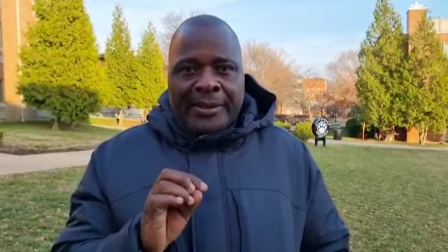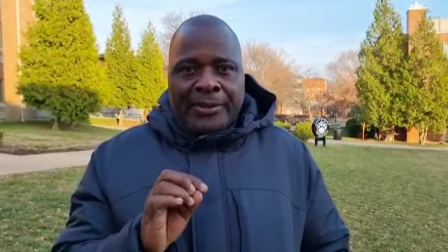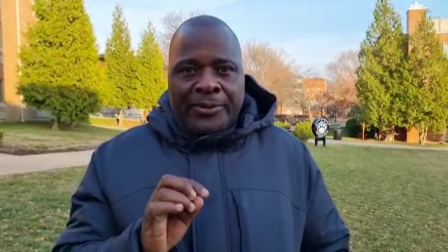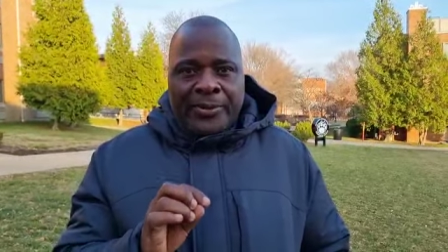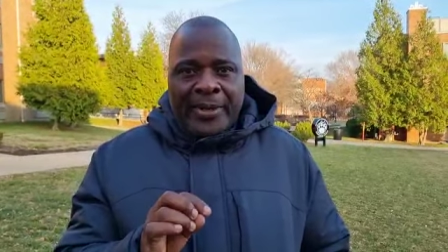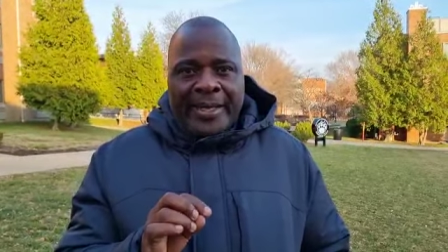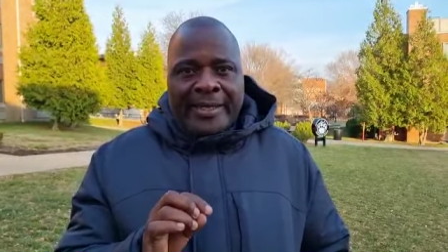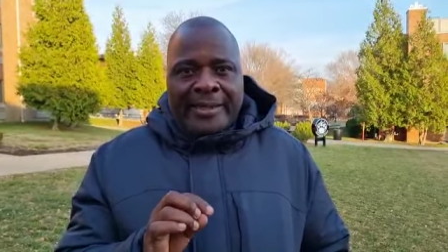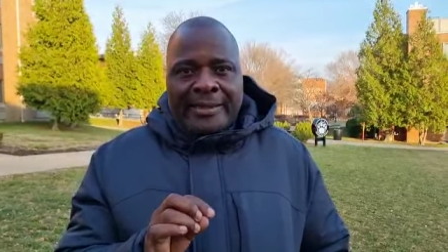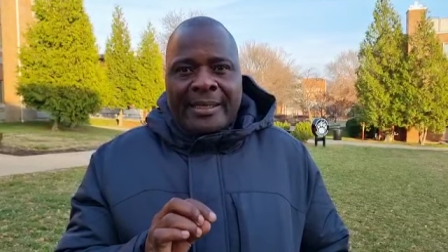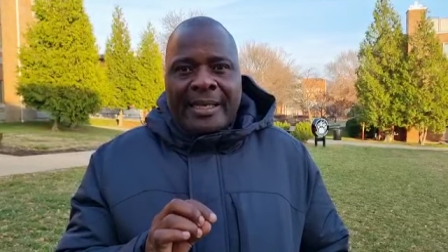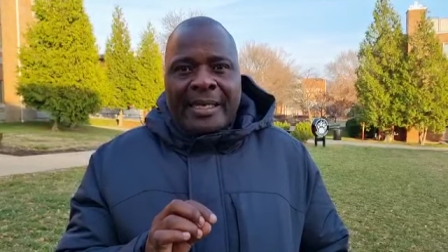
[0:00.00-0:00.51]

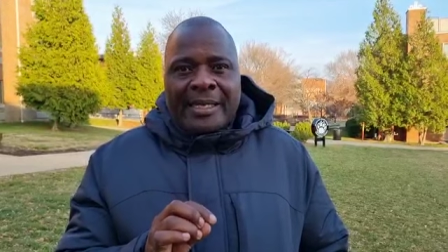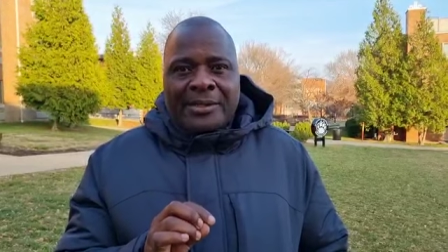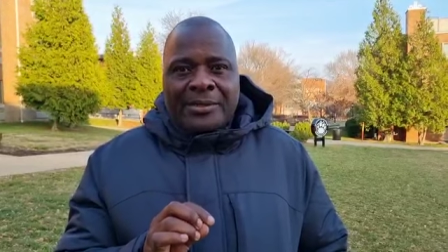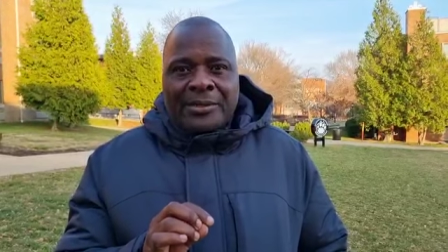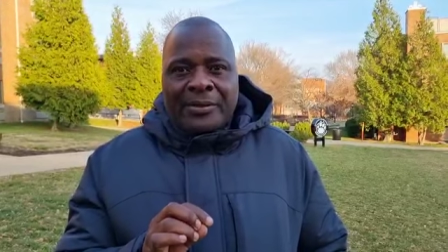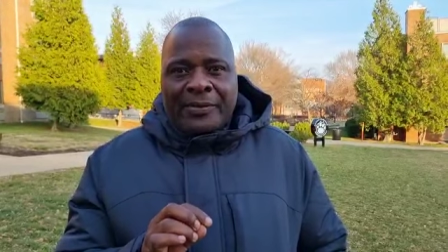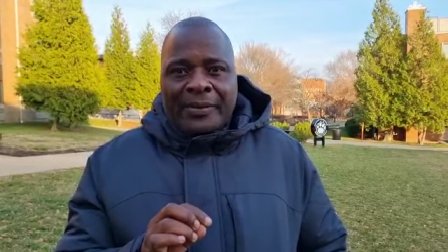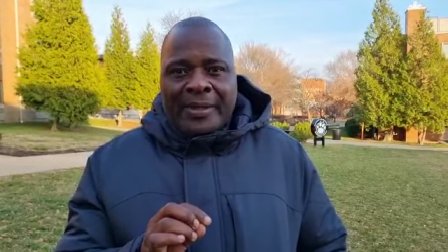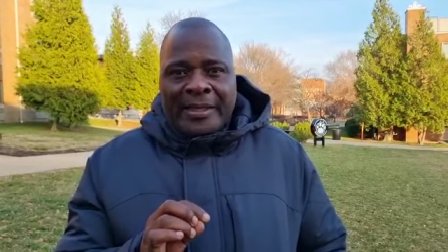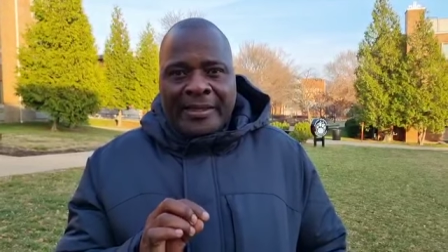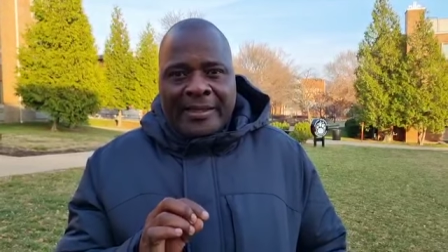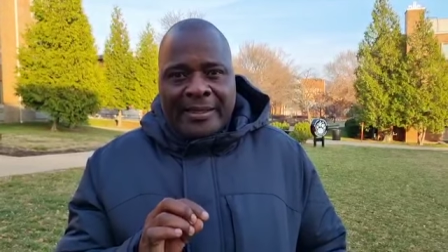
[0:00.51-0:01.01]
directors
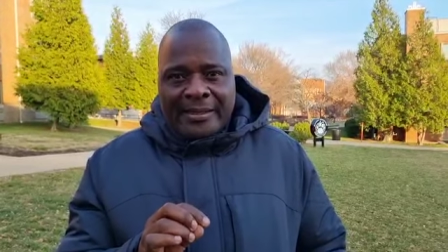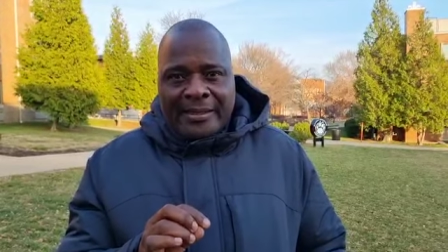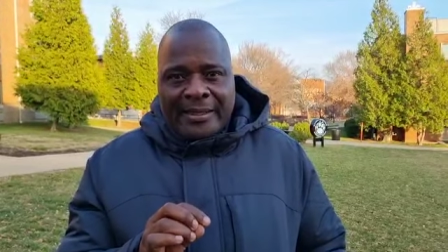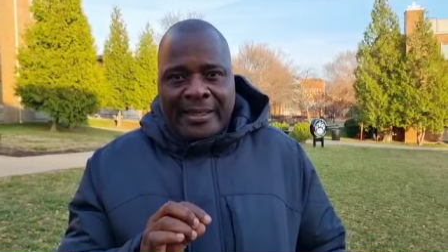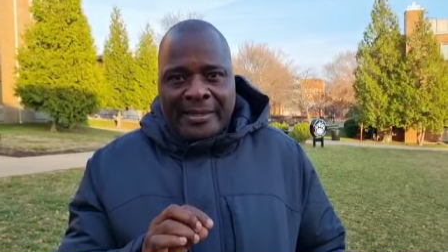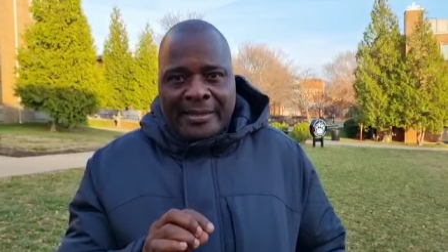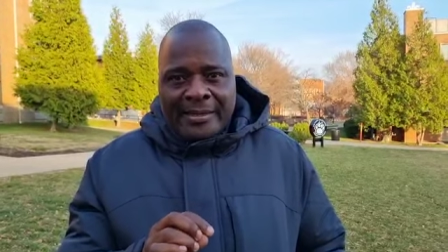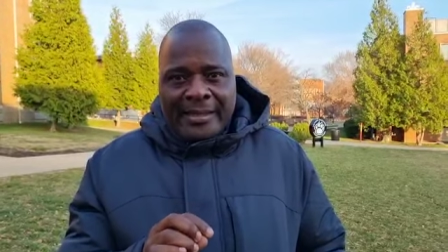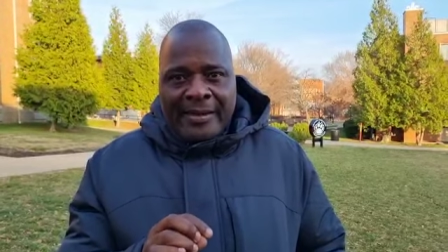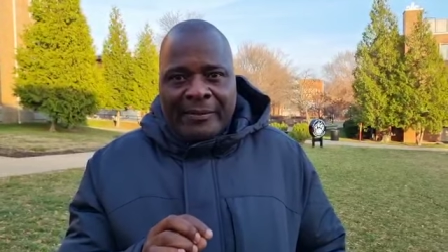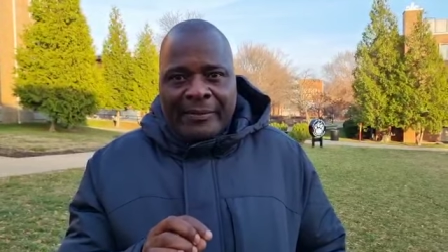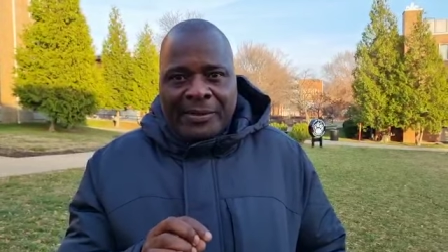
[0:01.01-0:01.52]
of the
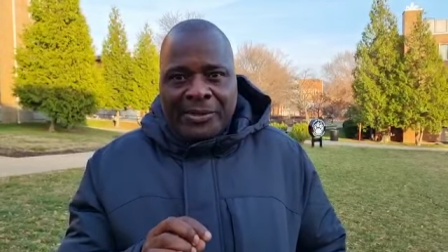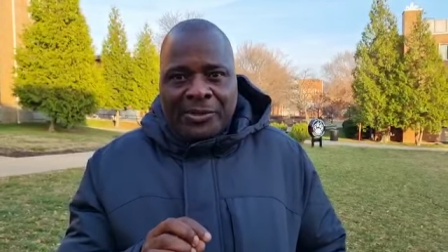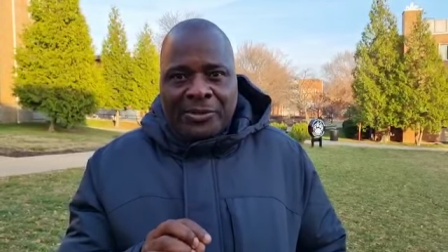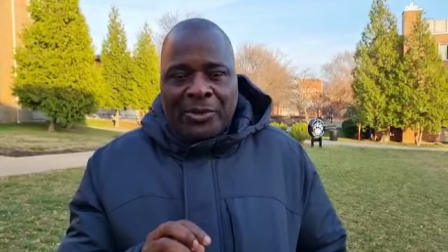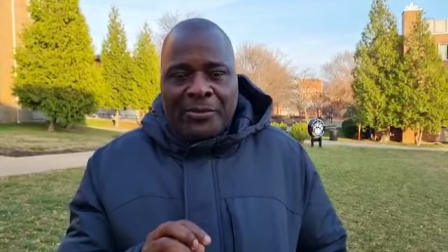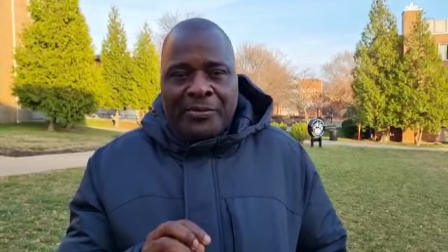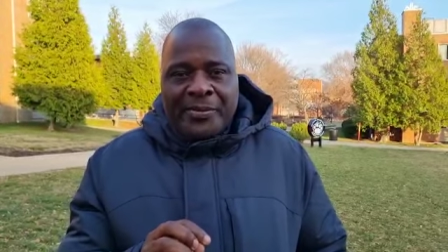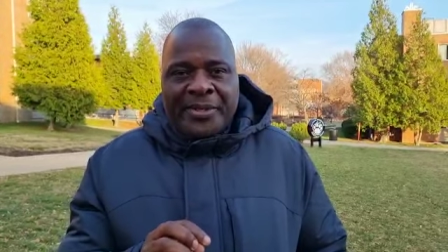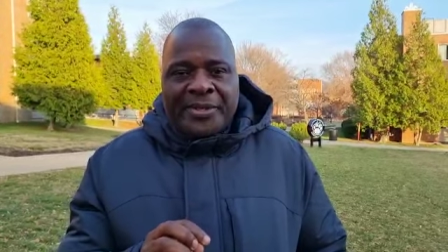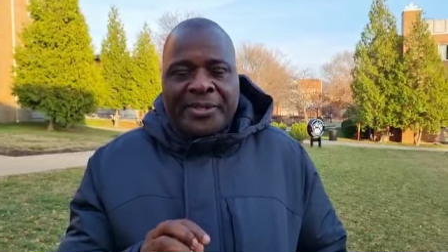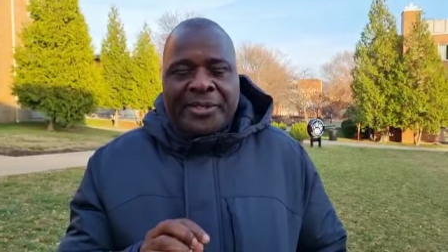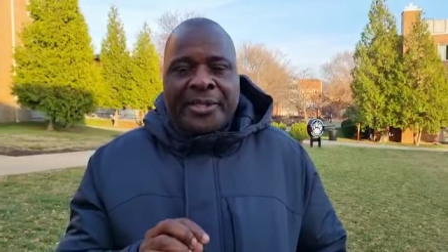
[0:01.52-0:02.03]
Teacher Service
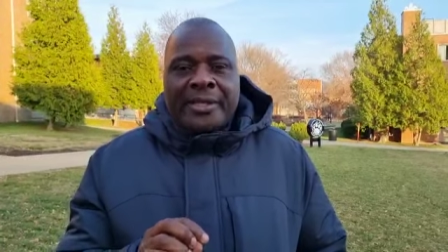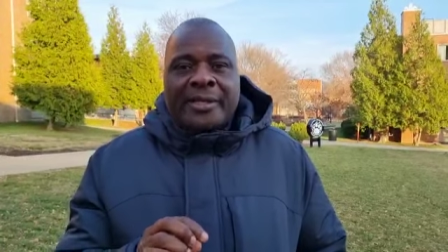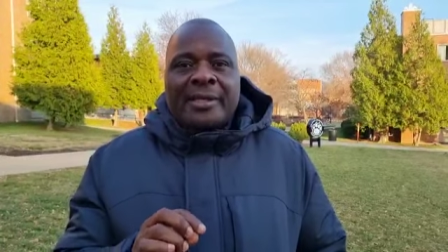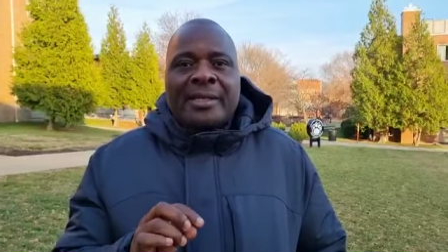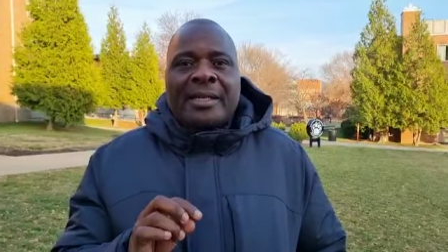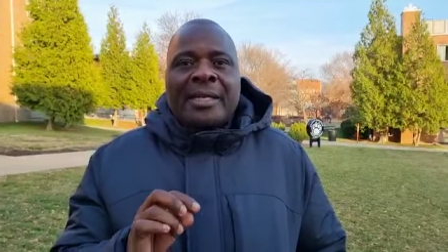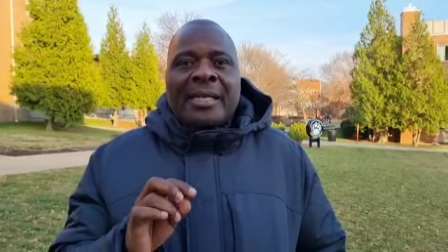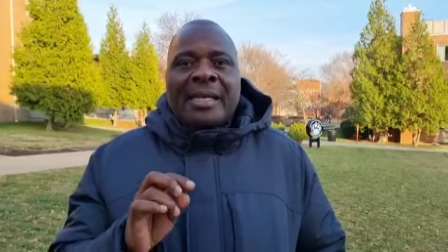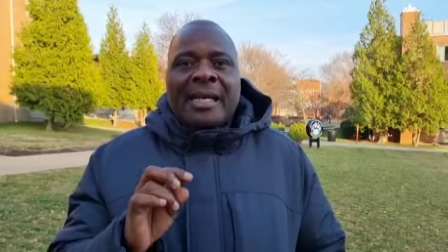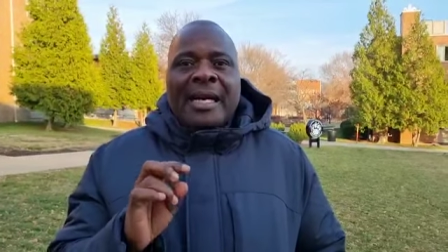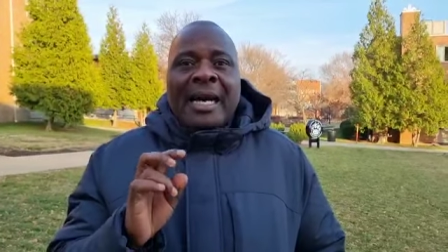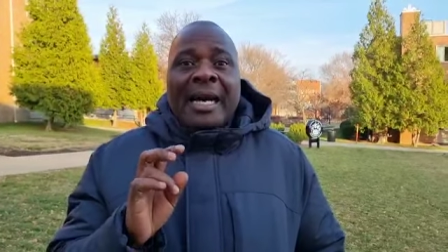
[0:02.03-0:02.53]
Commission
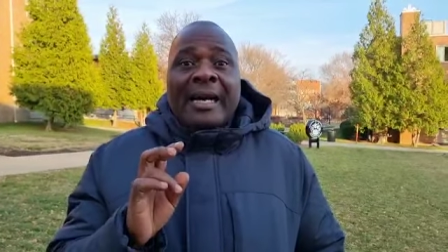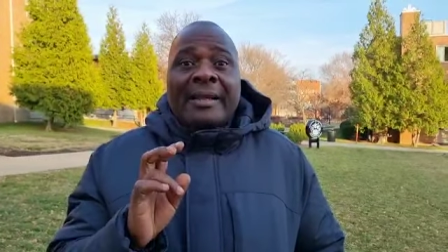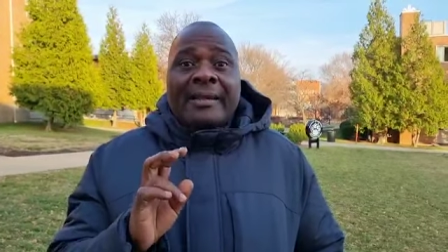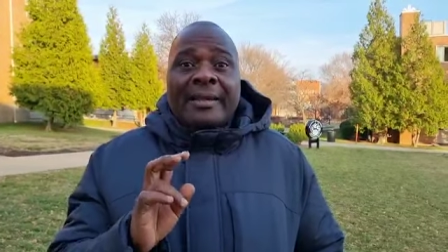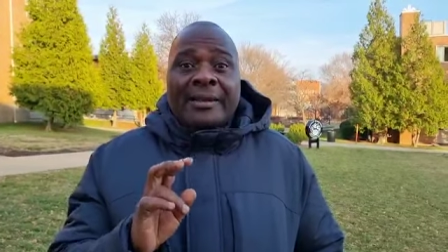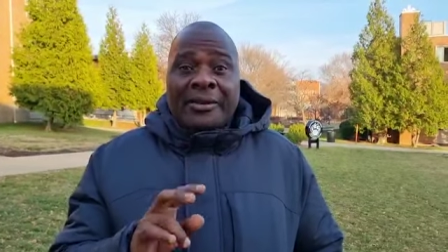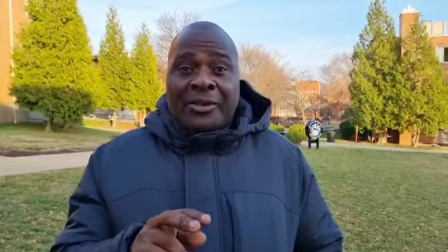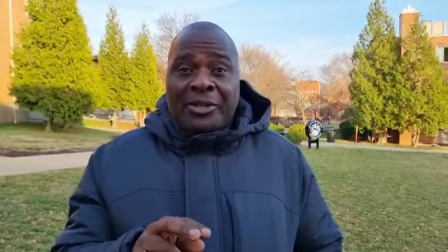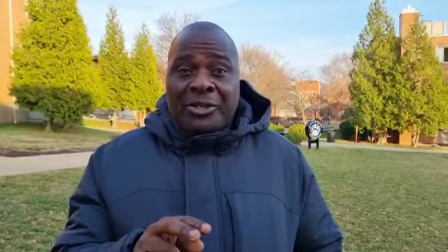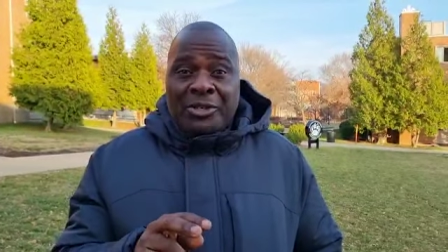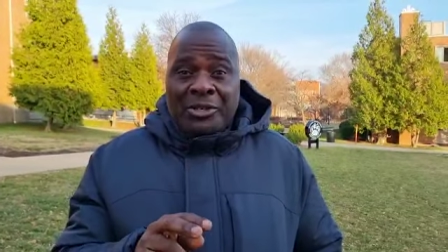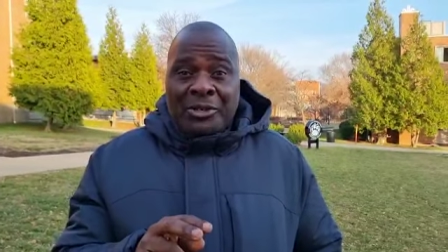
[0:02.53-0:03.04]
at
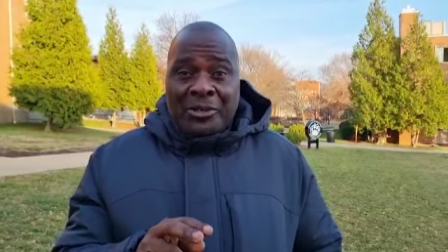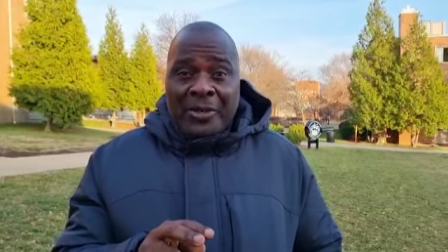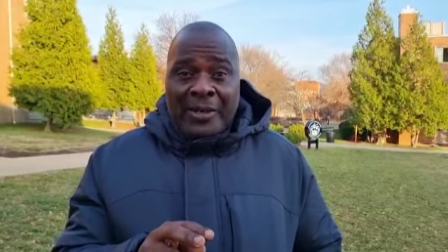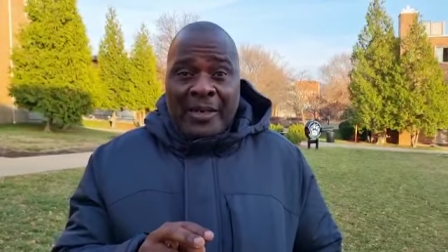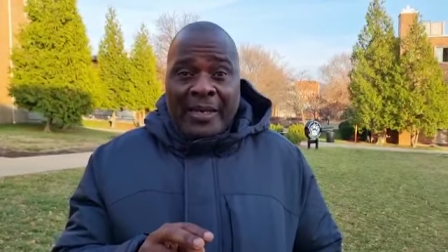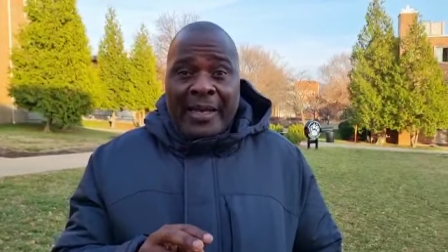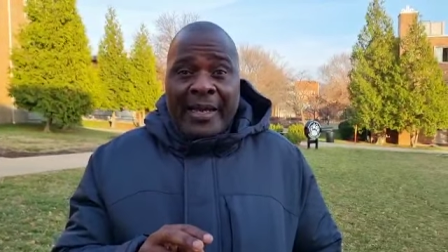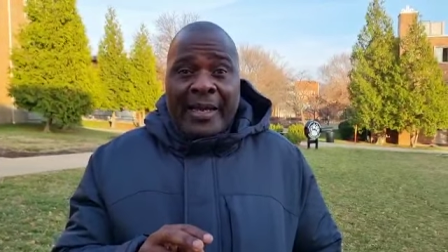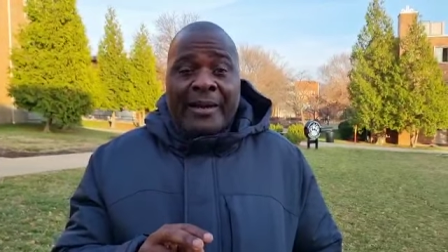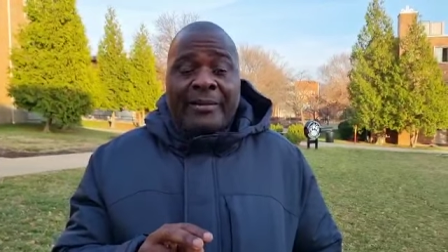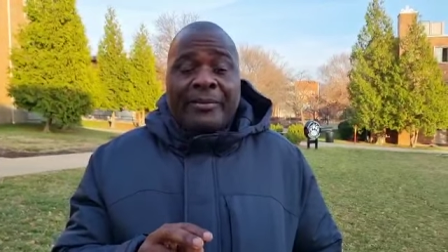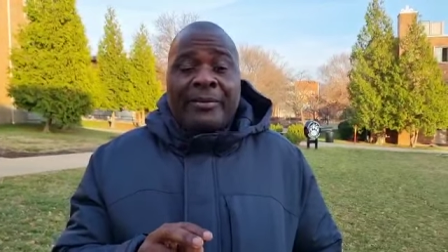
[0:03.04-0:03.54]
the regional
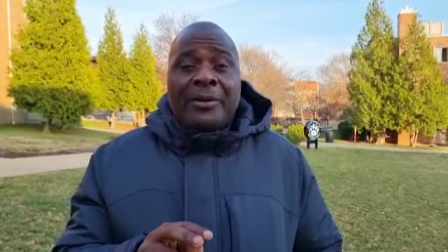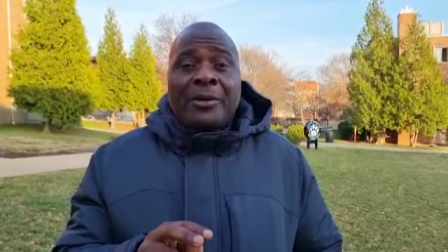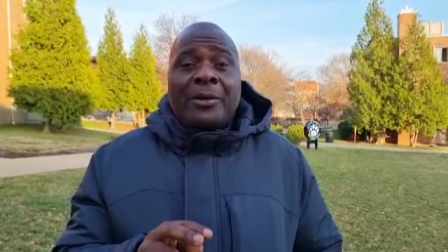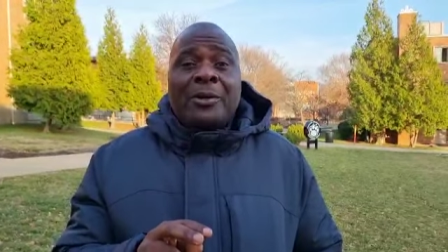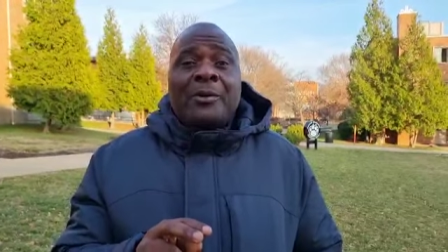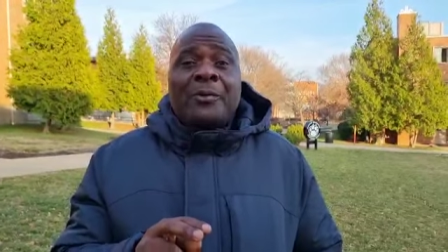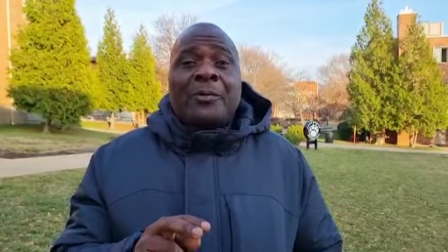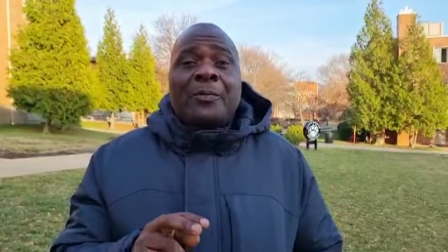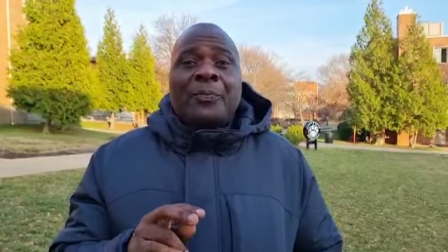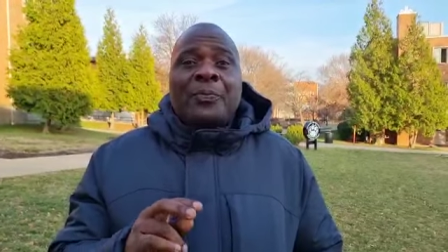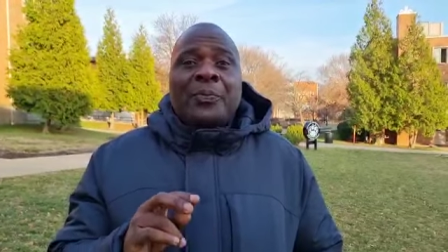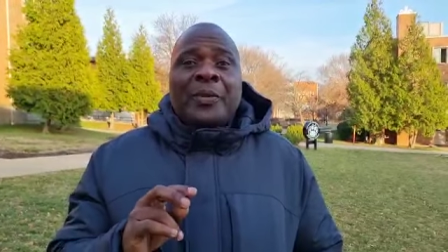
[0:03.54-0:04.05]
level,